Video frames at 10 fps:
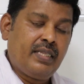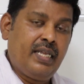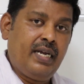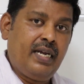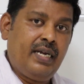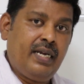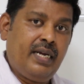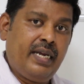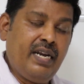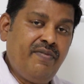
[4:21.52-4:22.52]
the
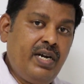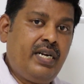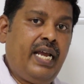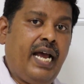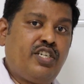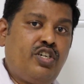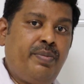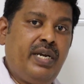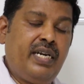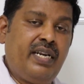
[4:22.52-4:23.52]
inventory has to
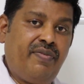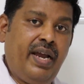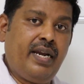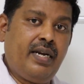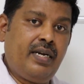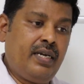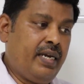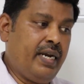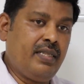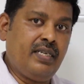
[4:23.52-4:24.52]
be defined
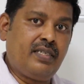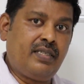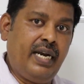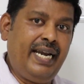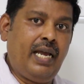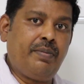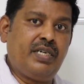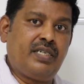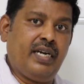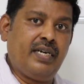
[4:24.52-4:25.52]
in these 3
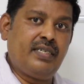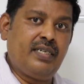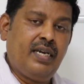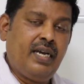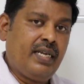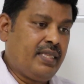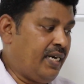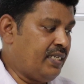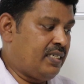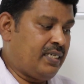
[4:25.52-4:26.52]
dimensions,
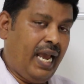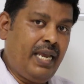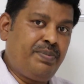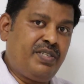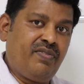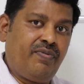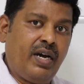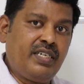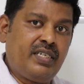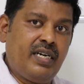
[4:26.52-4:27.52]
that is types,
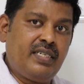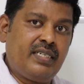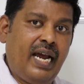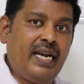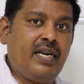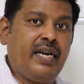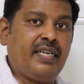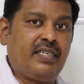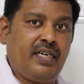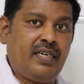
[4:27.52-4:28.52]
functions, and
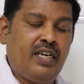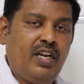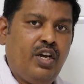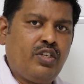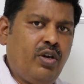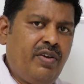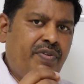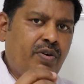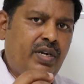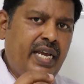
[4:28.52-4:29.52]
nature. So
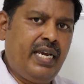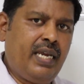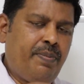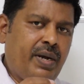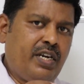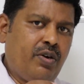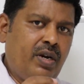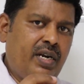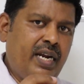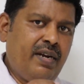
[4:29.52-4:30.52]
if you take a
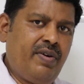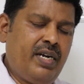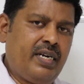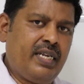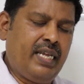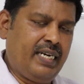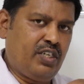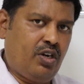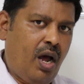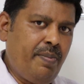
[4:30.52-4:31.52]
particular inventory that
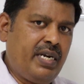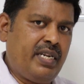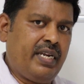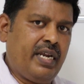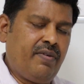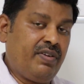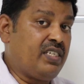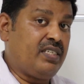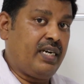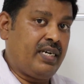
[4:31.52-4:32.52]
is raw material,
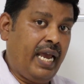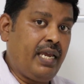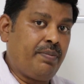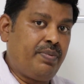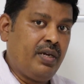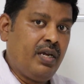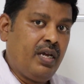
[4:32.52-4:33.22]
which is a type,